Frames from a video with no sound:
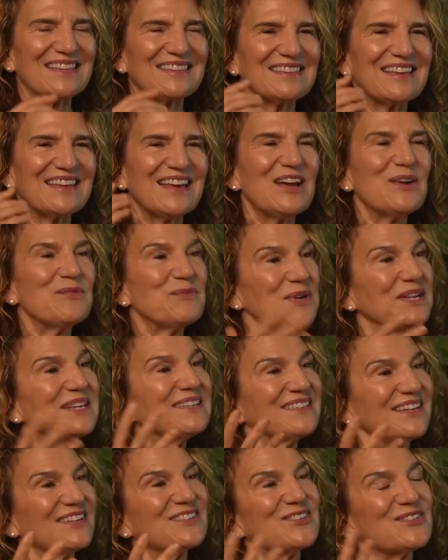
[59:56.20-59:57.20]
and we can
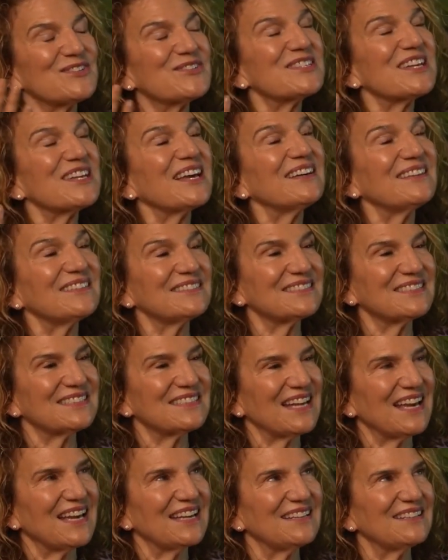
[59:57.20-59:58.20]
touch ourselves,
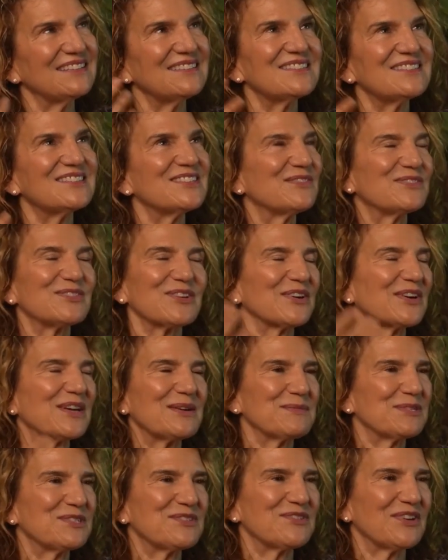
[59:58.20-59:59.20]
and it shifts our
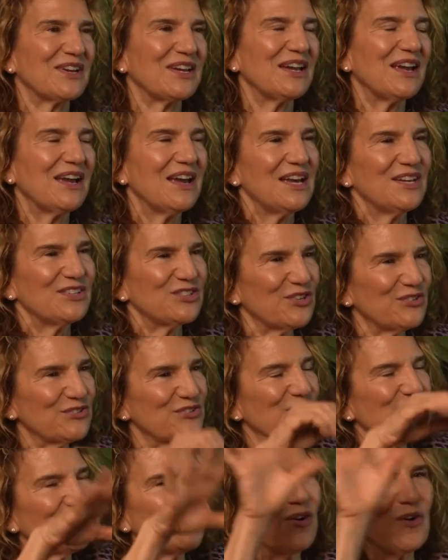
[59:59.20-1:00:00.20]
chemistry, turns
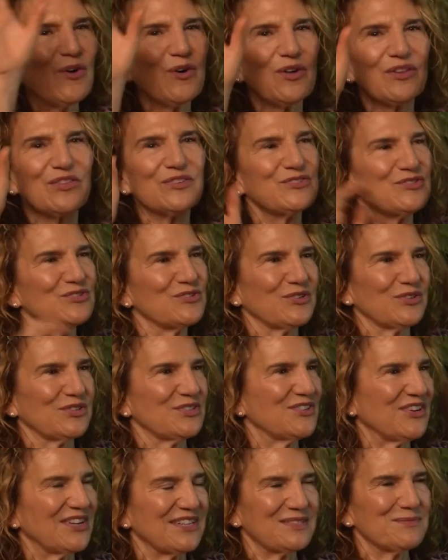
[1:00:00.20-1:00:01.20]
on all those
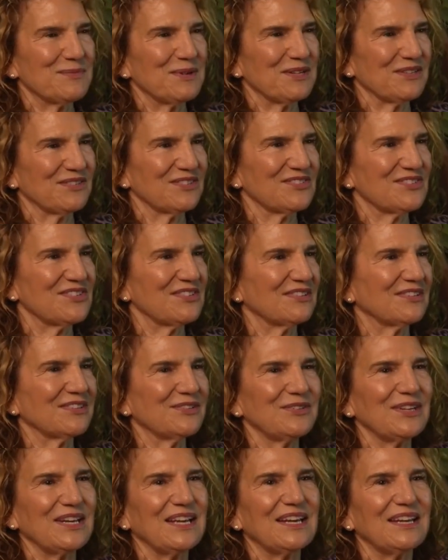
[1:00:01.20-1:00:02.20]
neurotransmitters,
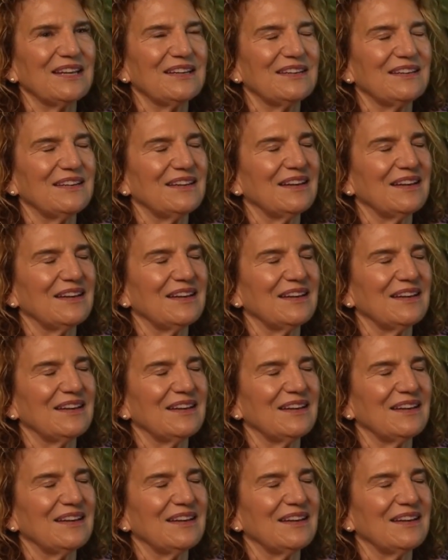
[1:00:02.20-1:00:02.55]
including